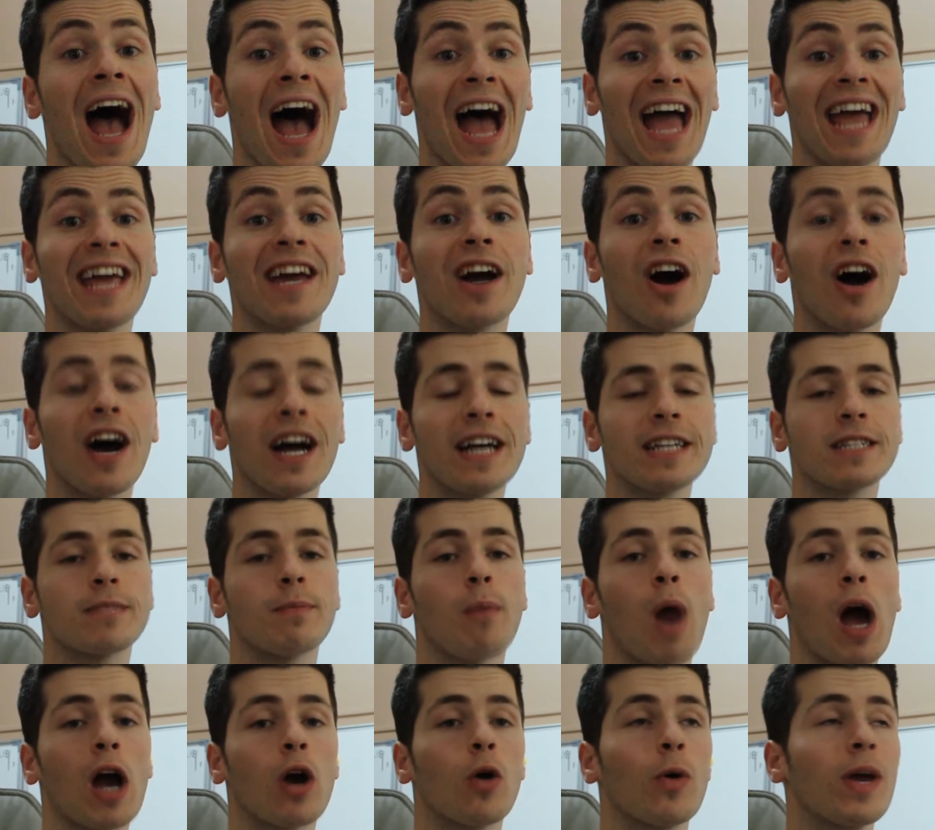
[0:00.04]
Hey guys,
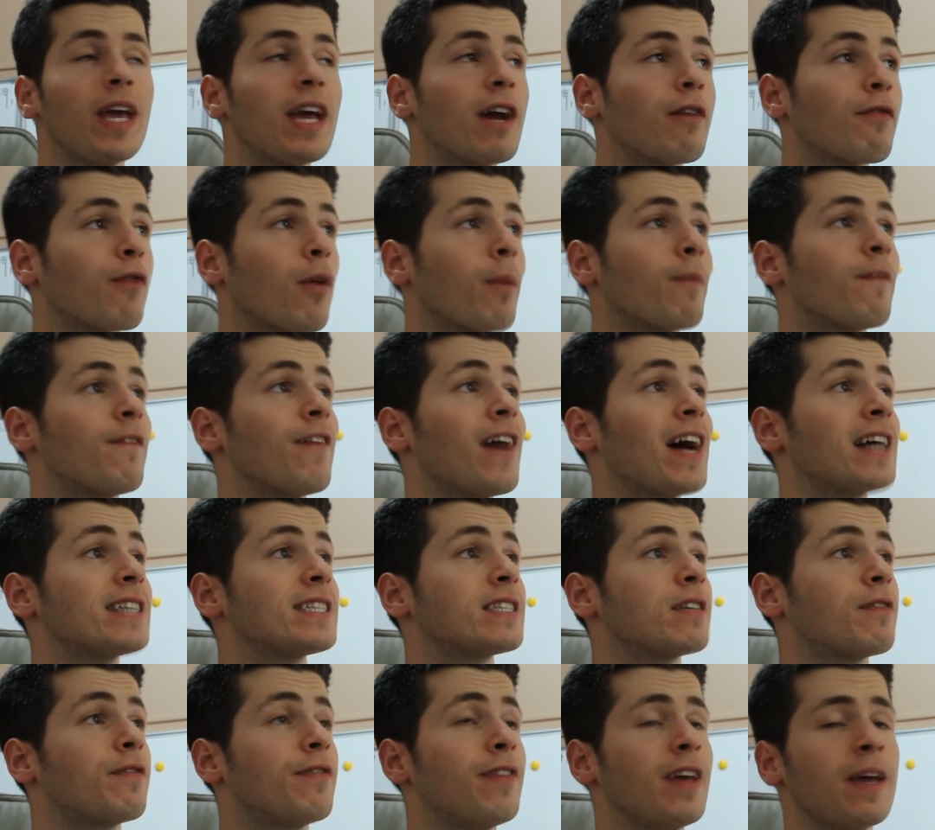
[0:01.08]
Michael here from
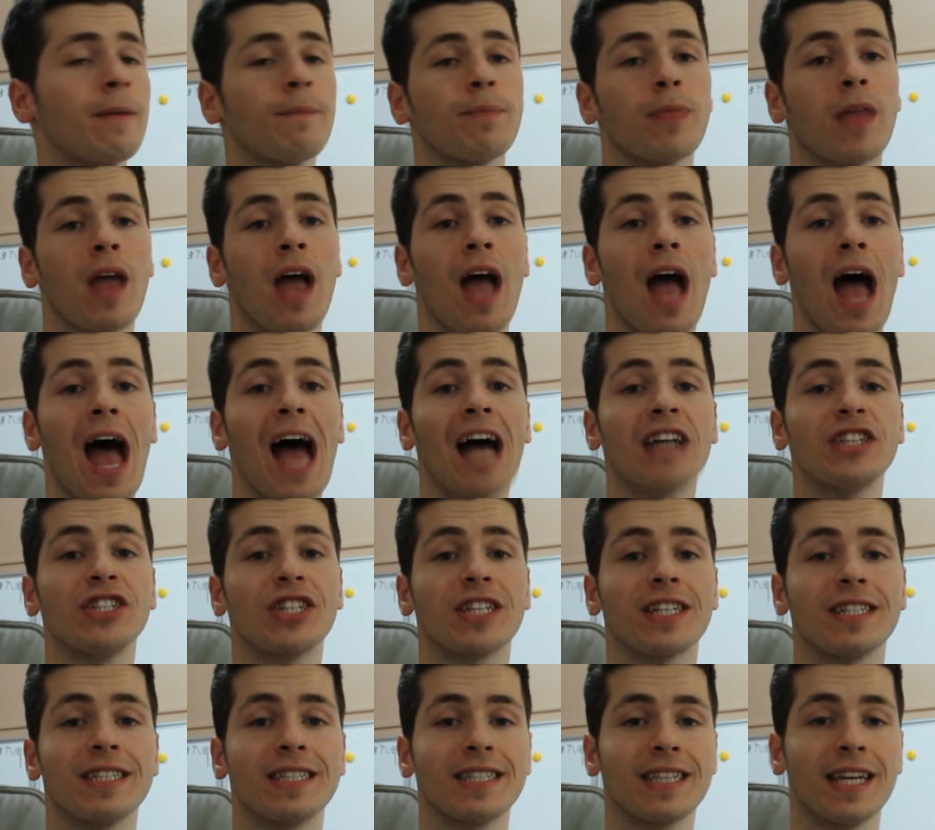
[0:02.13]
Fat to Fit. As
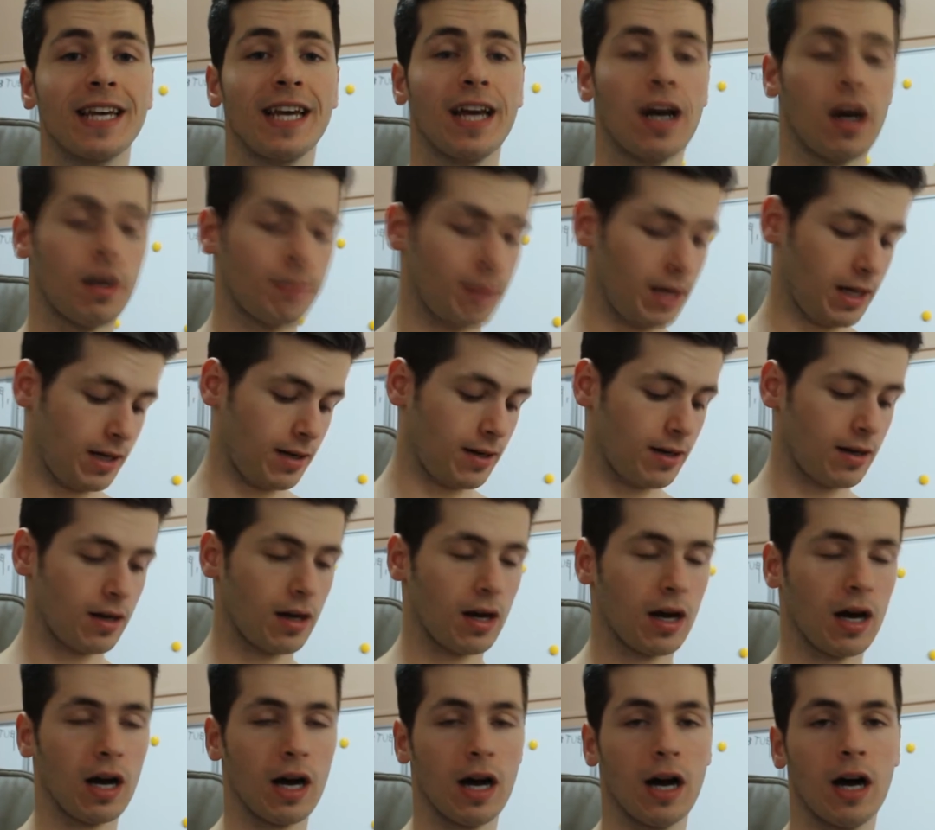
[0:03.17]
you can see, I'm in
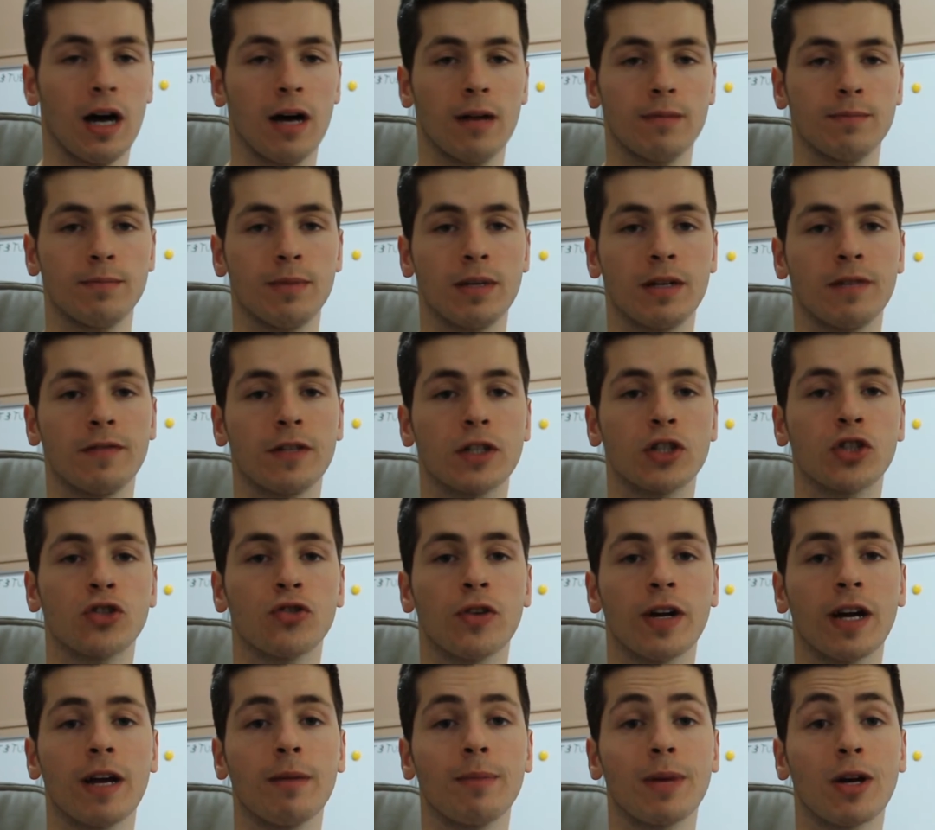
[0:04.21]
a bit of a
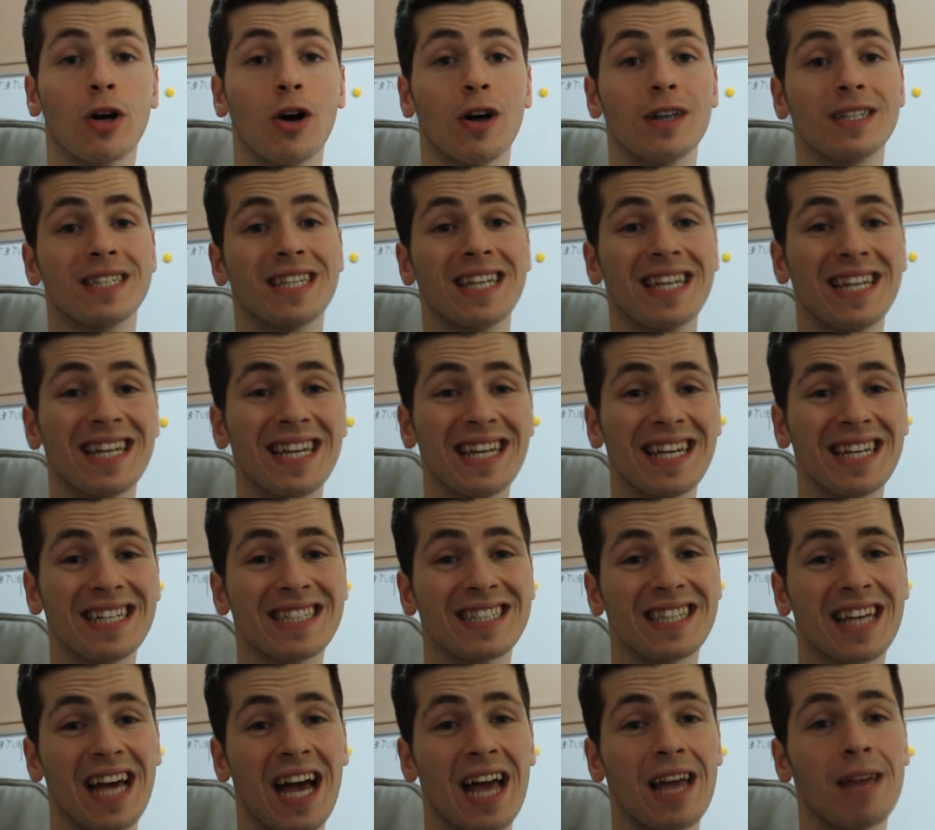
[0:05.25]
stringer because it
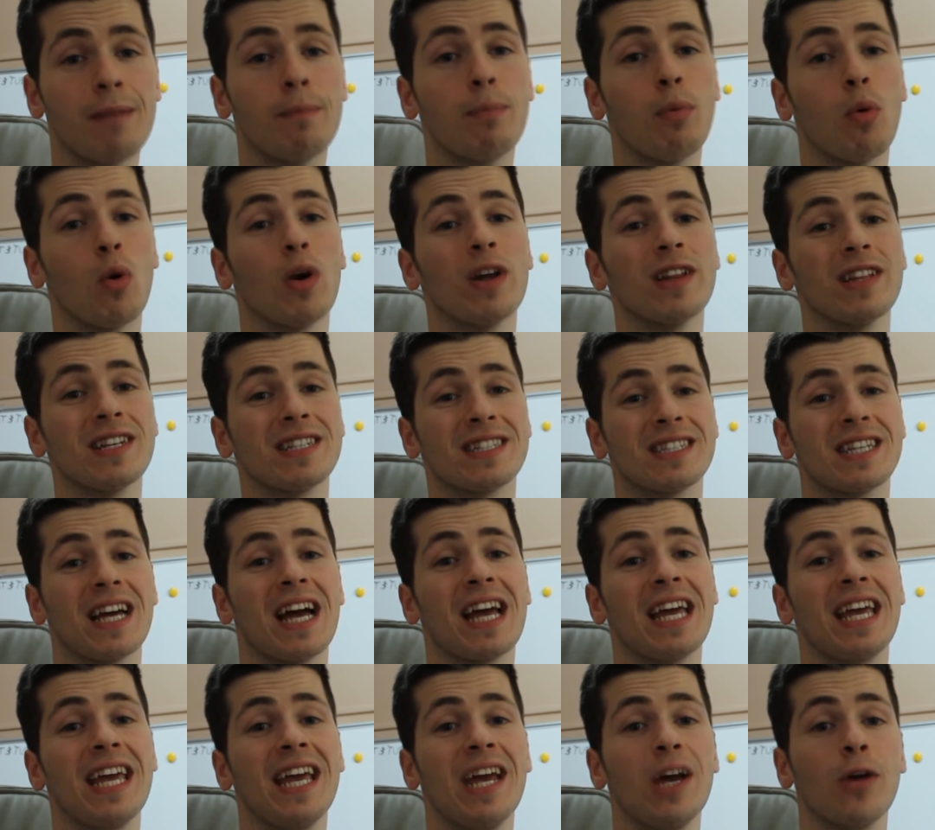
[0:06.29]
is a boiling
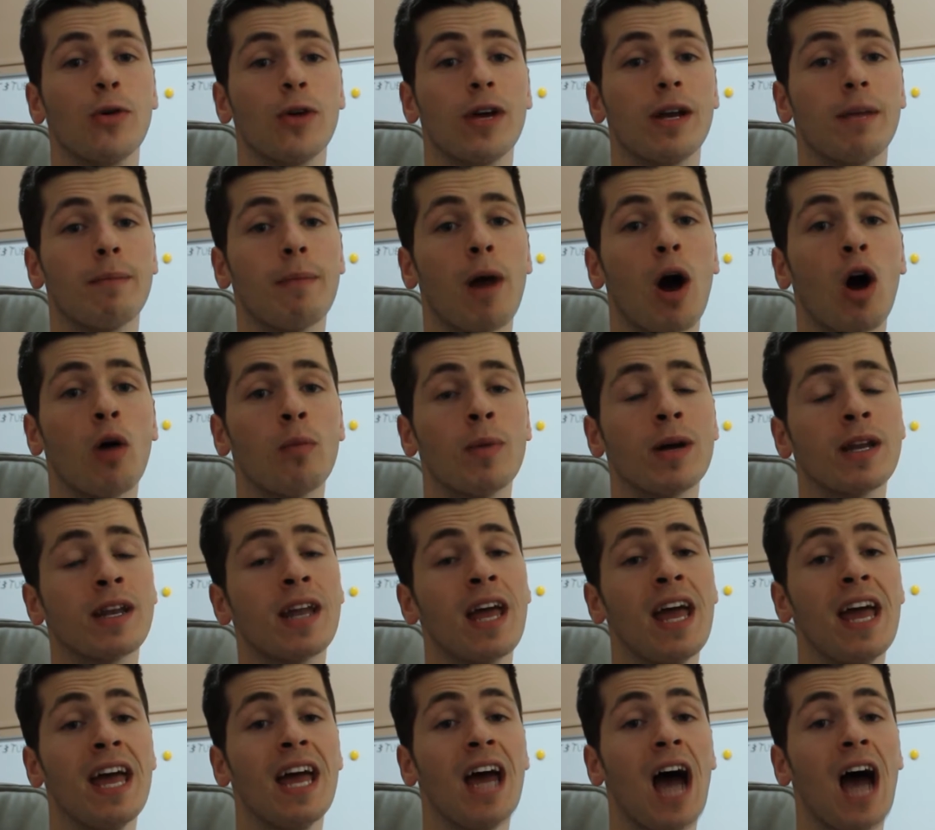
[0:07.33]
day here in Melbourne.